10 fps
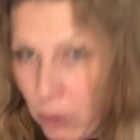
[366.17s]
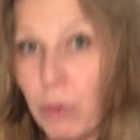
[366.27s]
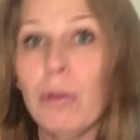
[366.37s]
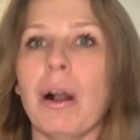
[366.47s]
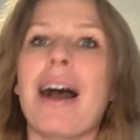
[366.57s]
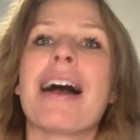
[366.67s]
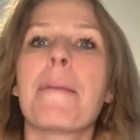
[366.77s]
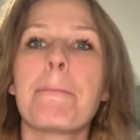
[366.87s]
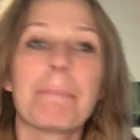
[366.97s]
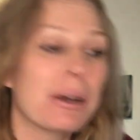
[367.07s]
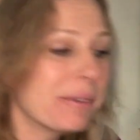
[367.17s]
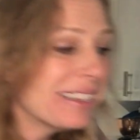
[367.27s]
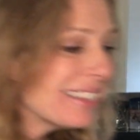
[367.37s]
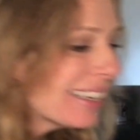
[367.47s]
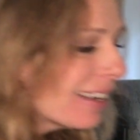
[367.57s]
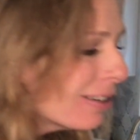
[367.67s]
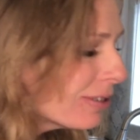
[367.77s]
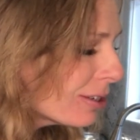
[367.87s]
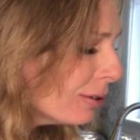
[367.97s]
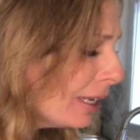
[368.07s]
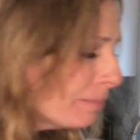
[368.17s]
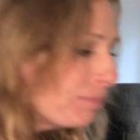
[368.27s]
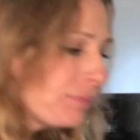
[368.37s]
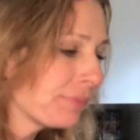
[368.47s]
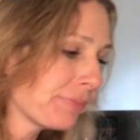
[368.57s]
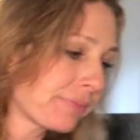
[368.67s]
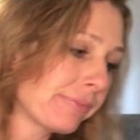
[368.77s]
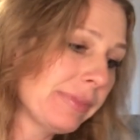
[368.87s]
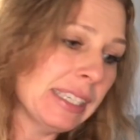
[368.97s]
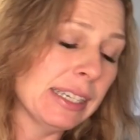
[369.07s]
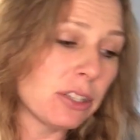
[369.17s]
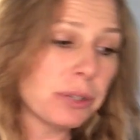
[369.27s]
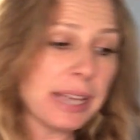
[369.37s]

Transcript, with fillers: Woo! But once you get used to it, it's